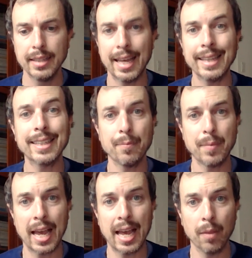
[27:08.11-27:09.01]
That can
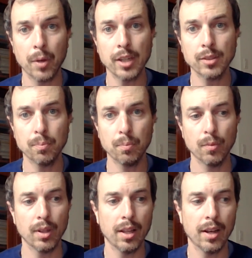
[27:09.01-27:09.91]
help us
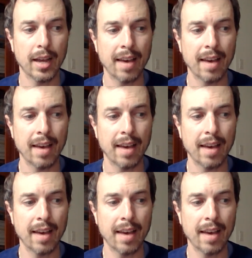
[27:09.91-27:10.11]
uh,